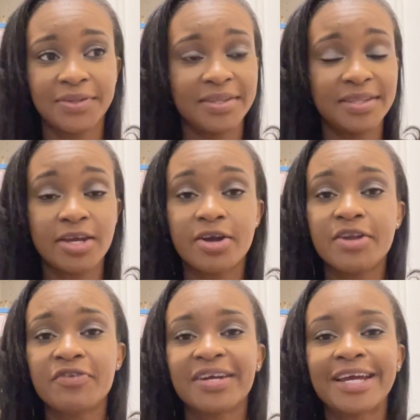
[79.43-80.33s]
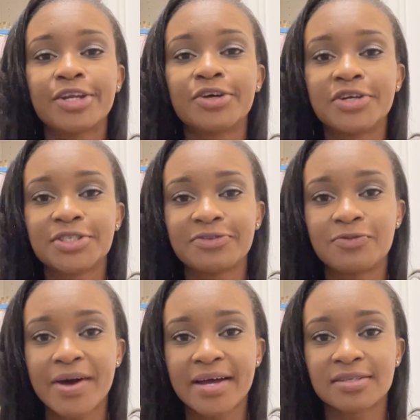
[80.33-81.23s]
There are different categories of
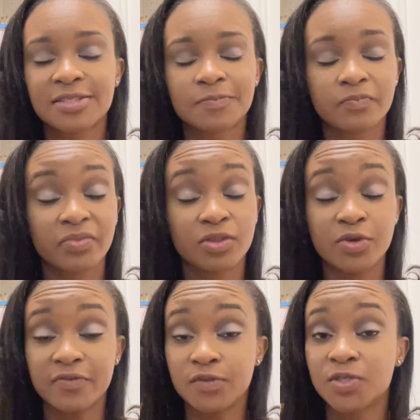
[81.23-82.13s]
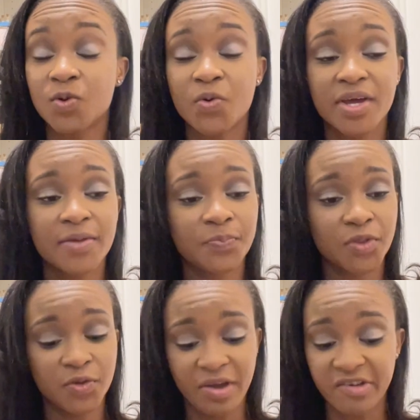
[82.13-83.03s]
wax. You have soy,
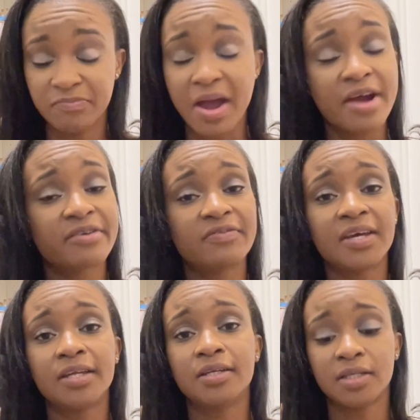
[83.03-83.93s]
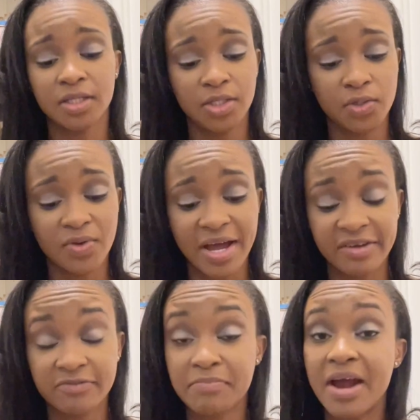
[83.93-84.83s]
you have paraffin, you
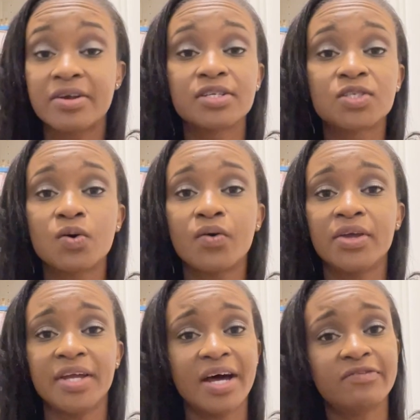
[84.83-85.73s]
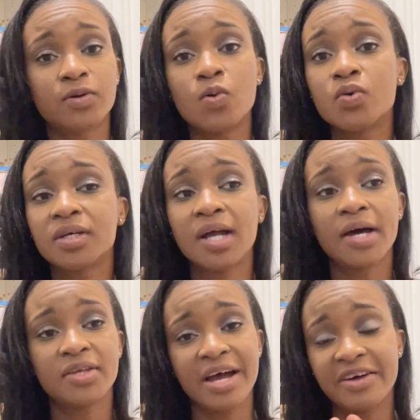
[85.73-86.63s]
have parasoy, you have
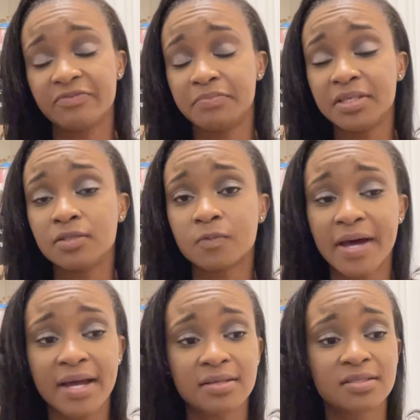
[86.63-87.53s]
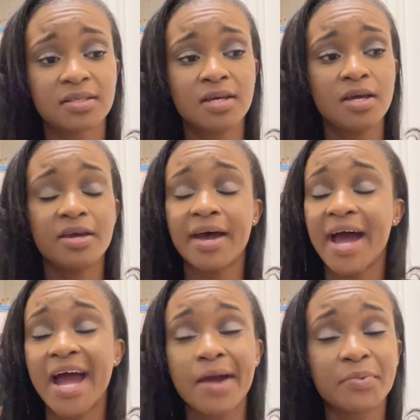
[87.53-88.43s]
coconut, you have beeswax,
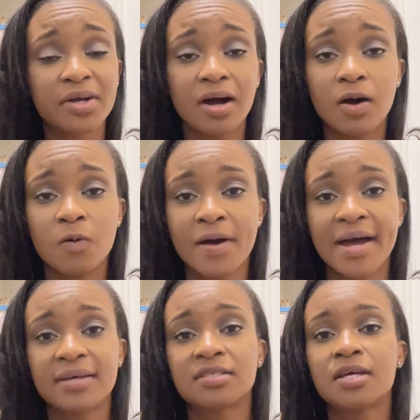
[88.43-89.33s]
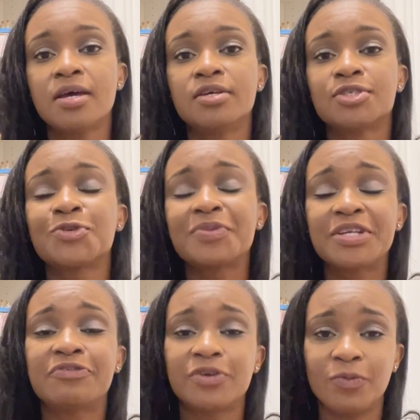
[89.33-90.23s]
apricot wax. So many
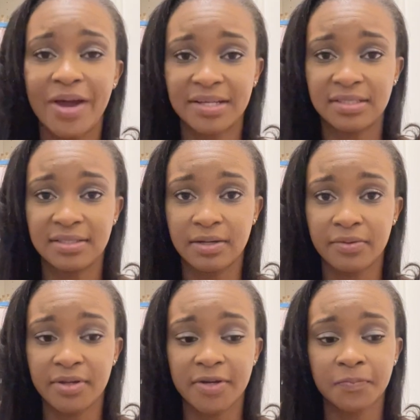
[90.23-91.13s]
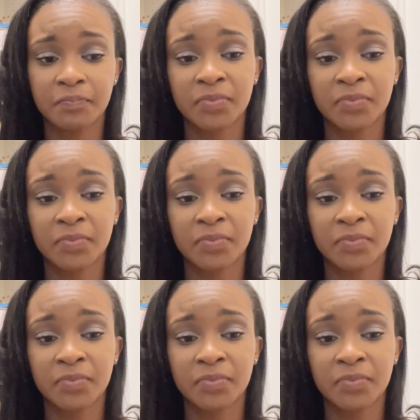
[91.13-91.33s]
different waxes out there.